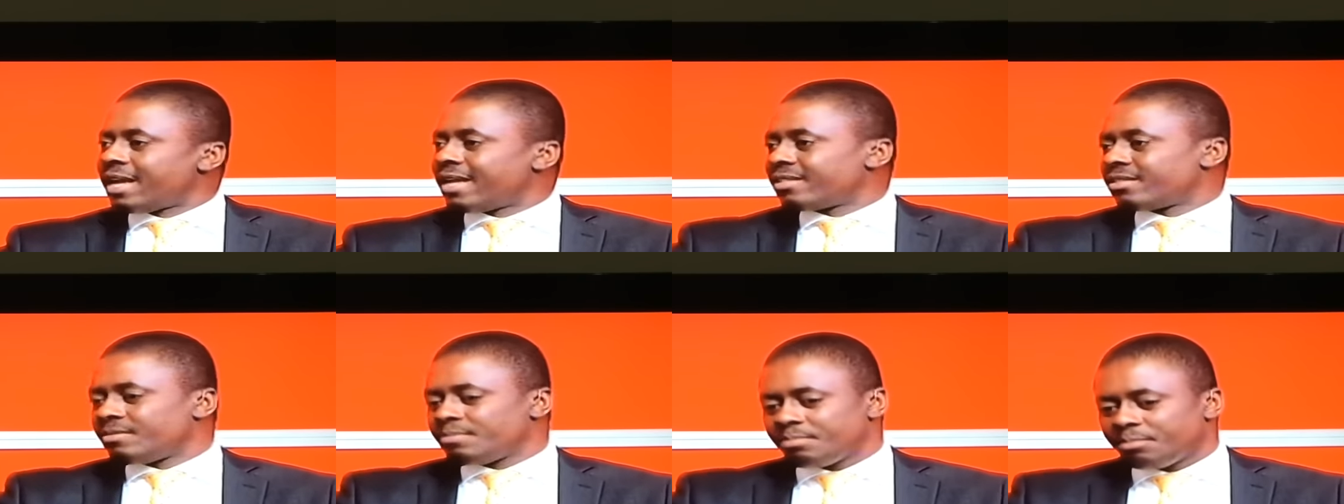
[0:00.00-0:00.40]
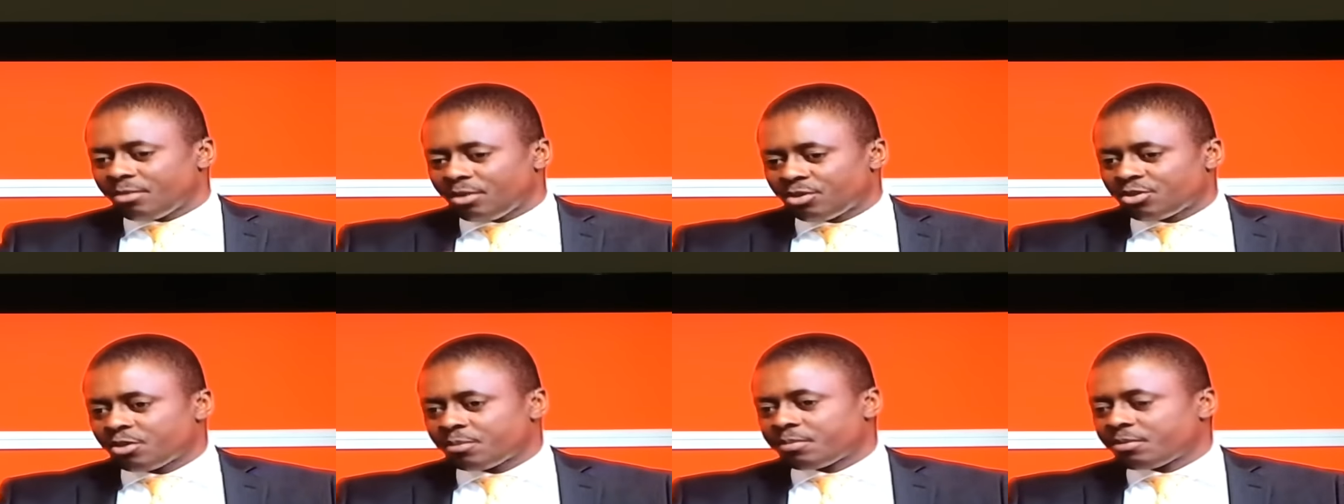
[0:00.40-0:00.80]
that
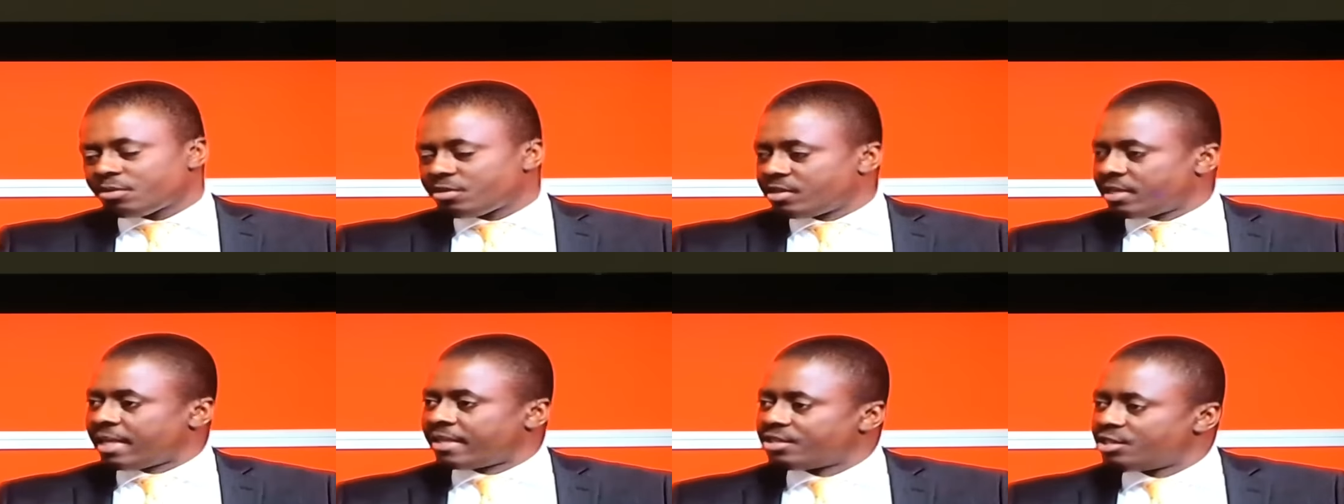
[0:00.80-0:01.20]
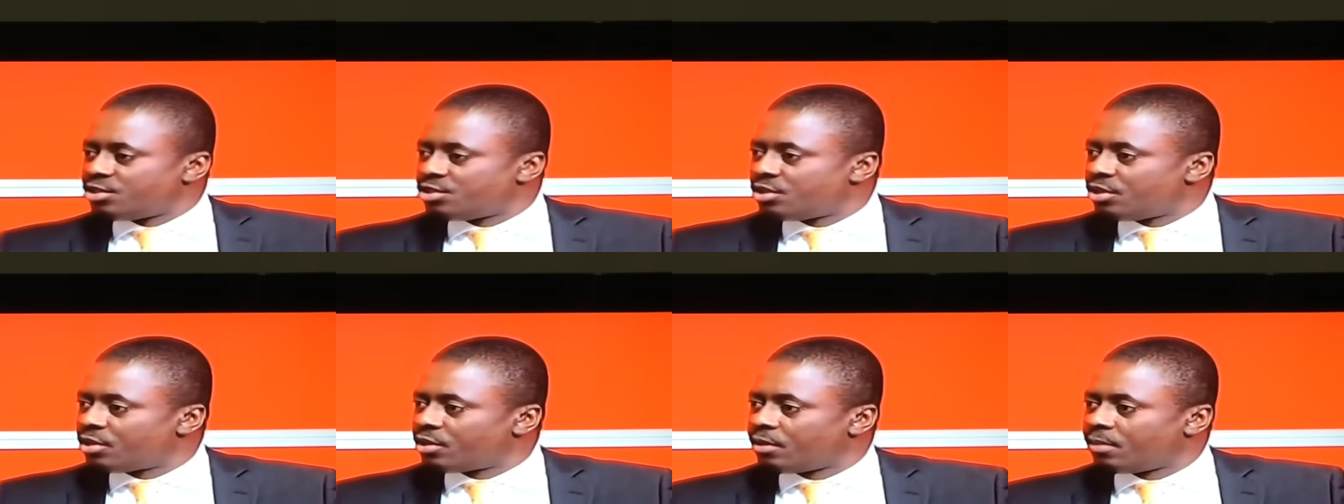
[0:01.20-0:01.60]
multiple
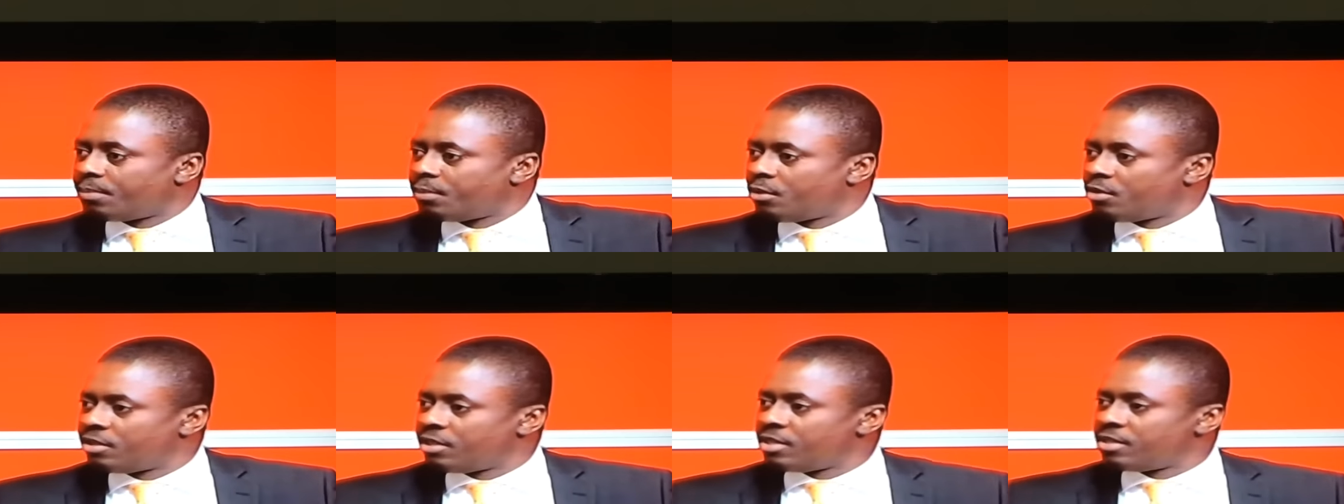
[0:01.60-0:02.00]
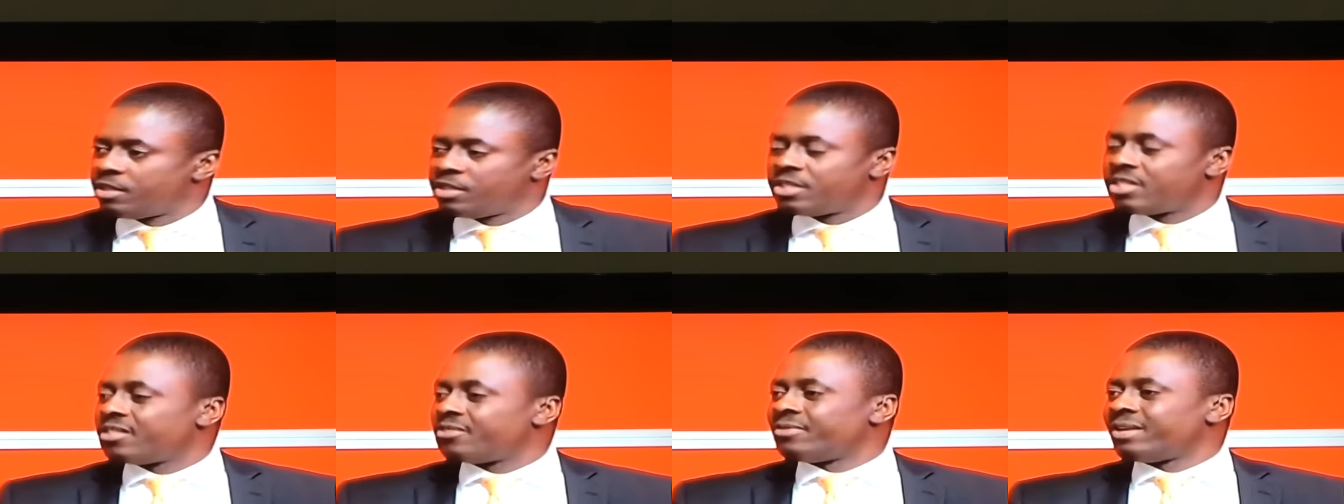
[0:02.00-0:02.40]
taxation component,
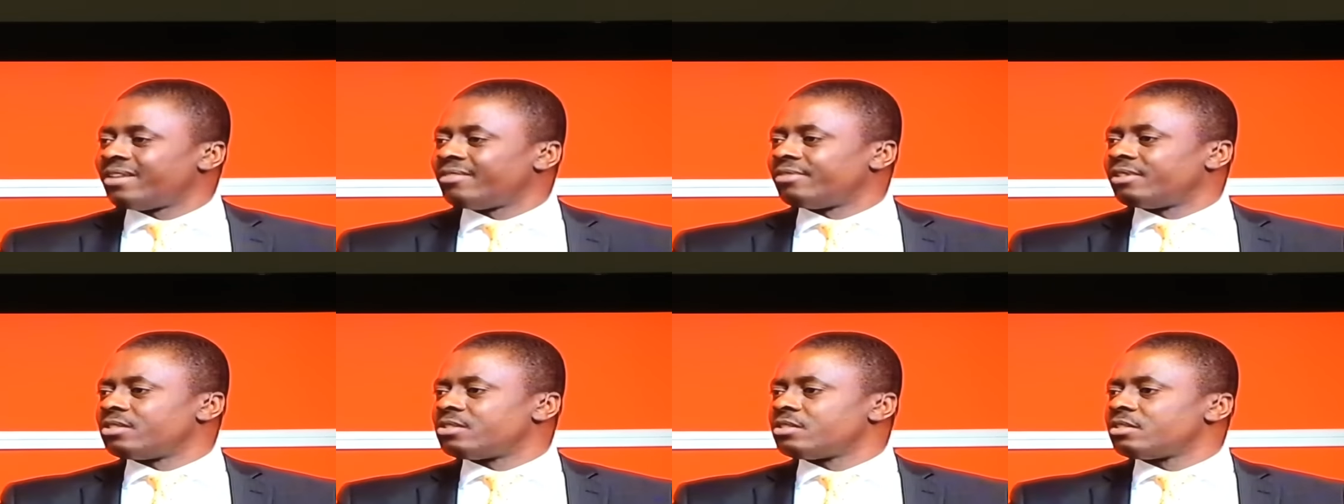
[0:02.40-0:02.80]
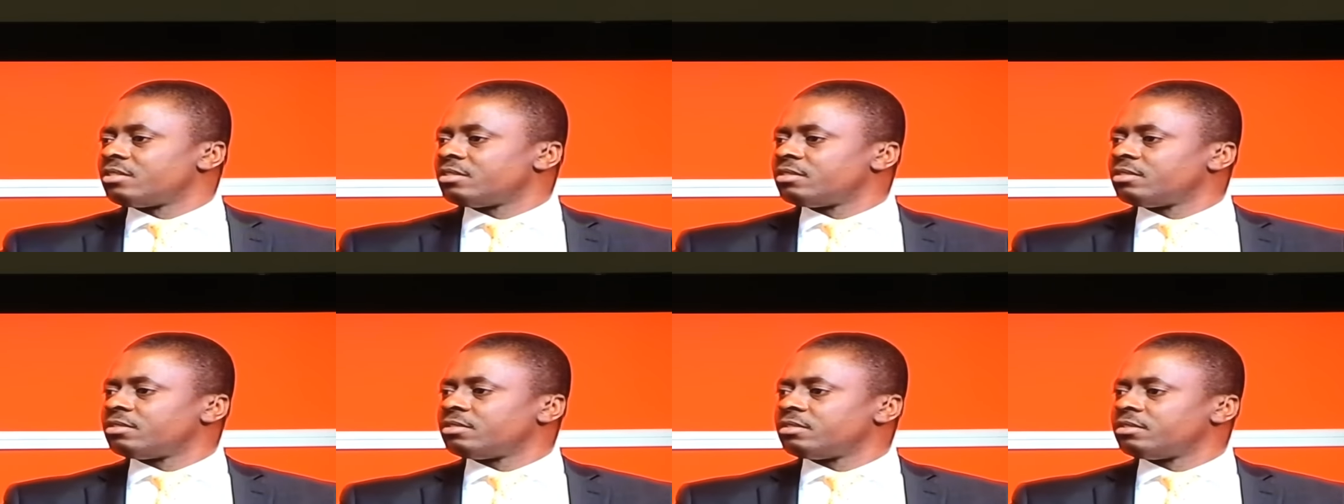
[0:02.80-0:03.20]
is it irrelevant?
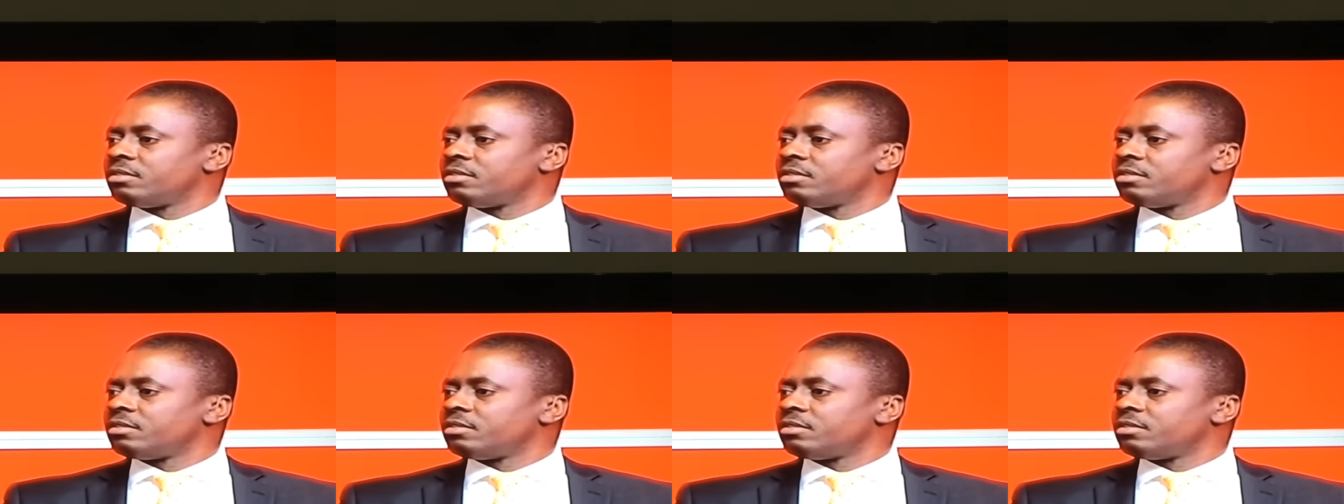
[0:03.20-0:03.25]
